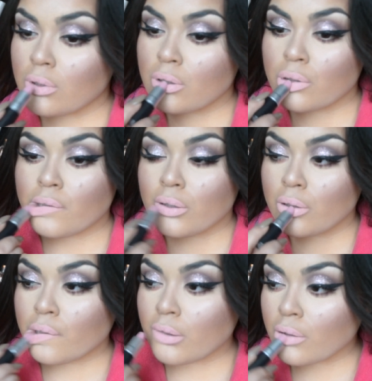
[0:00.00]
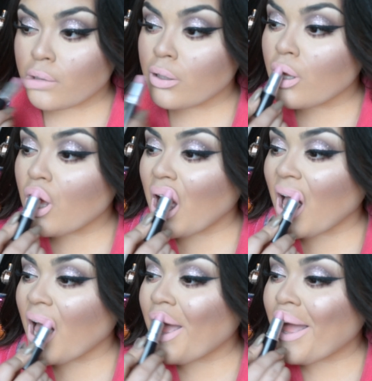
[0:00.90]
And then I topped it off with
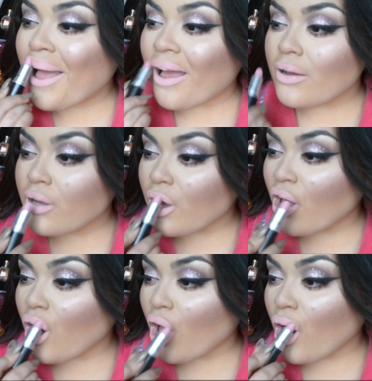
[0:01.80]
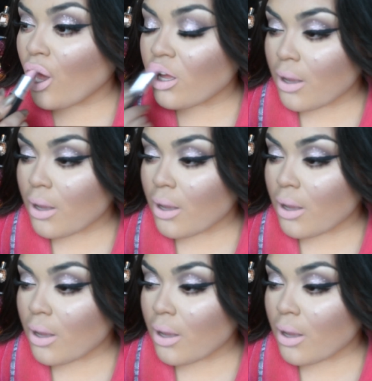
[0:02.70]
Snob lipstick from MAC